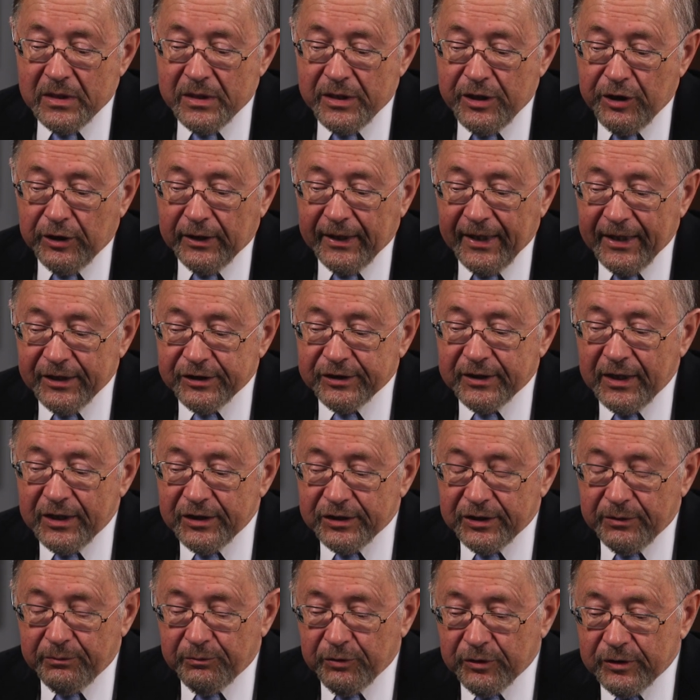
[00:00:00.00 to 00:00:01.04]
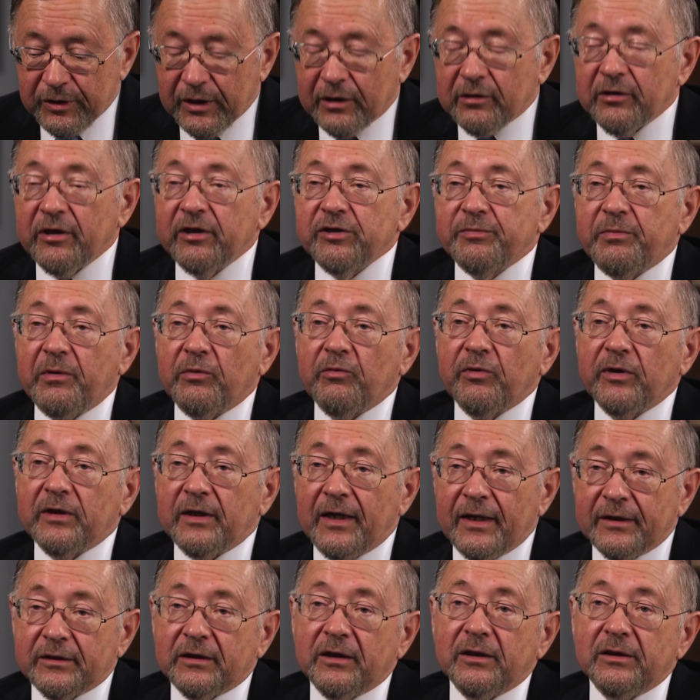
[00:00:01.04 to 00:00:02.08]
United States in particular has been
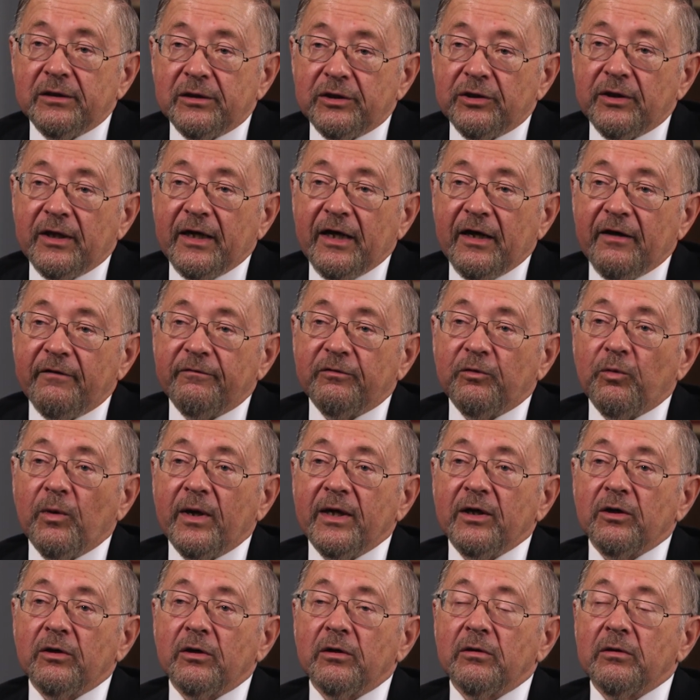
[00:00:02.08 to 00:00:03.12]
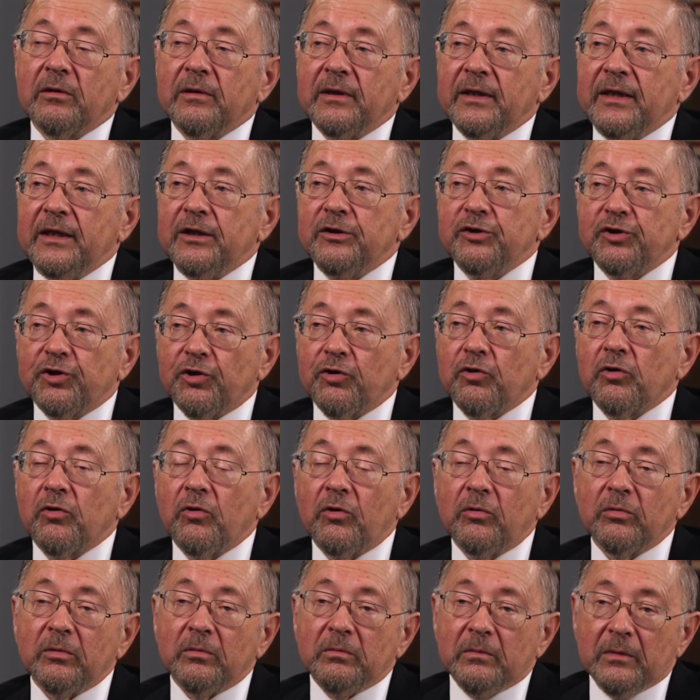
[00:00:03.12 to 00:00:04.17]
reluctant to have greater
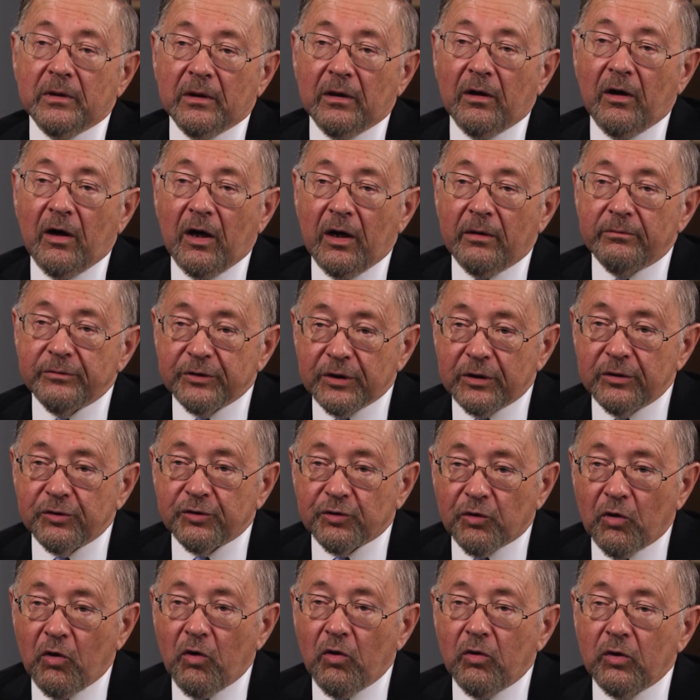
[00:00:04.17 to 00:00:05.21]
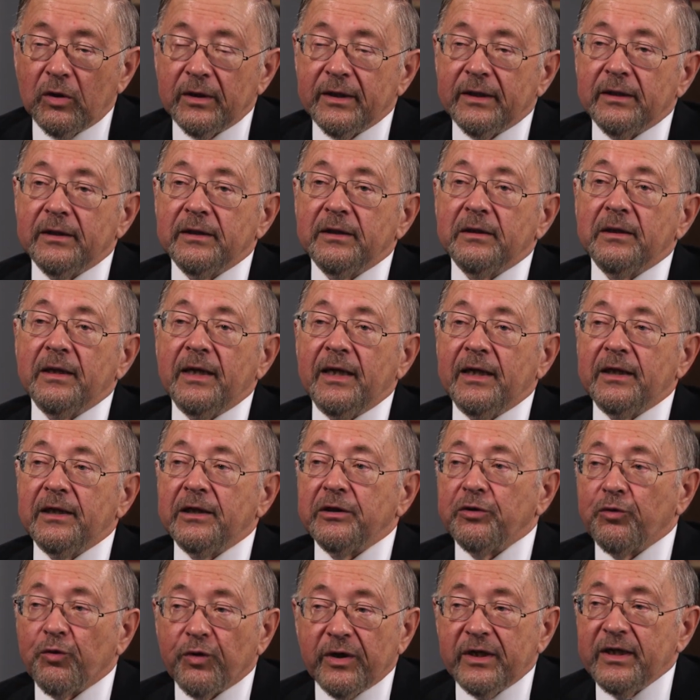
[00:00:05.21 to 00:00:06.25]
internal arms control and
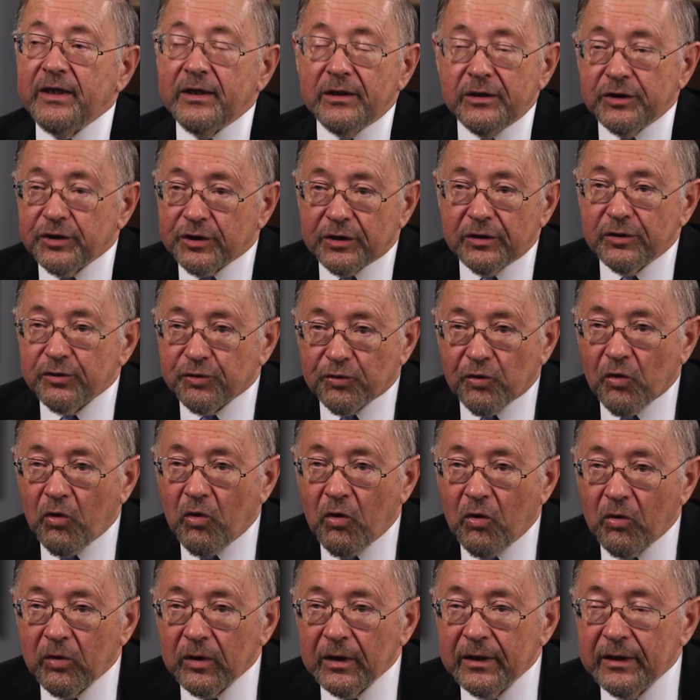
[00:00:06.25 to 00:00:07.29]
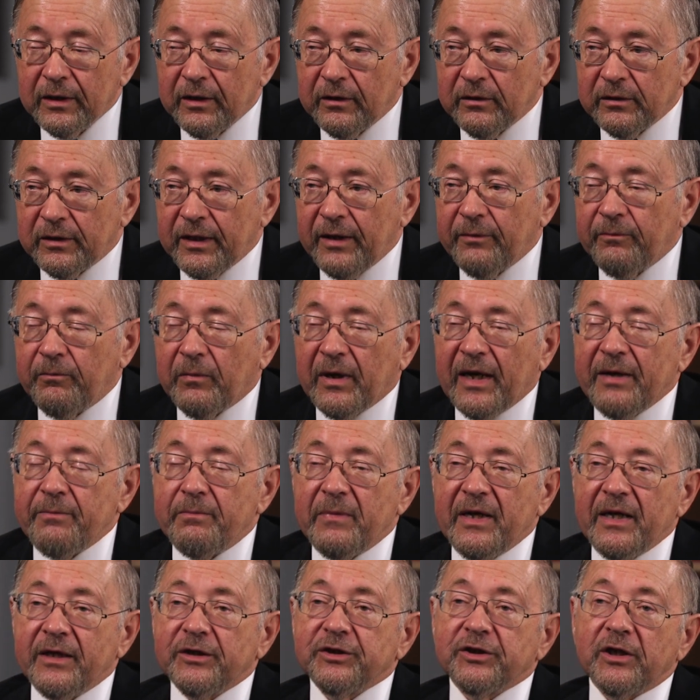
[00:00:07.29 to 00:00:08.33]
ingredients control that might
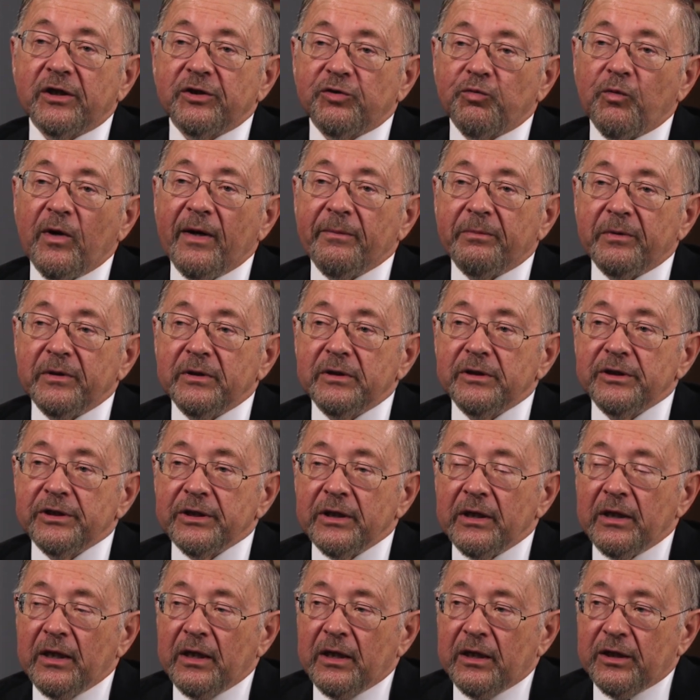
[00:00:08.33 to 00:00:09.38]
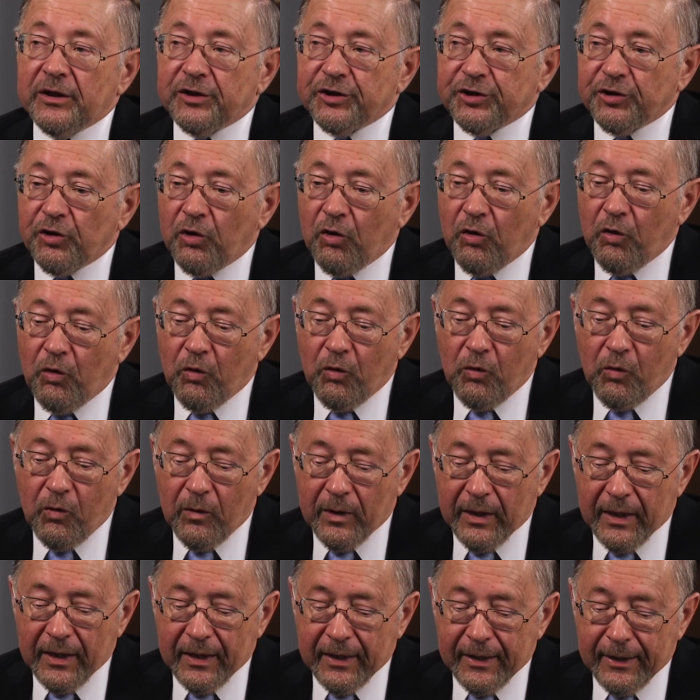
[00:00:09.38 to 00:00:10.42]
make such weapons.
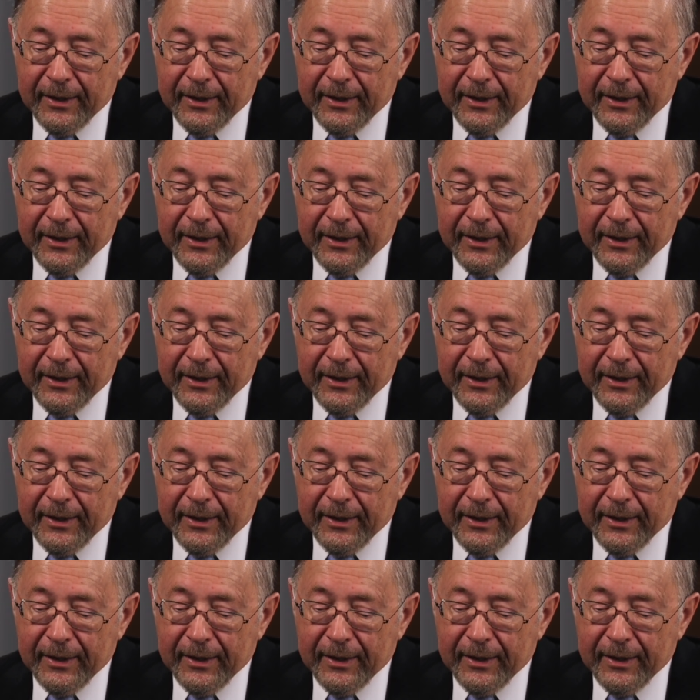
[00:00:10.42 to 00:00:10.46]
So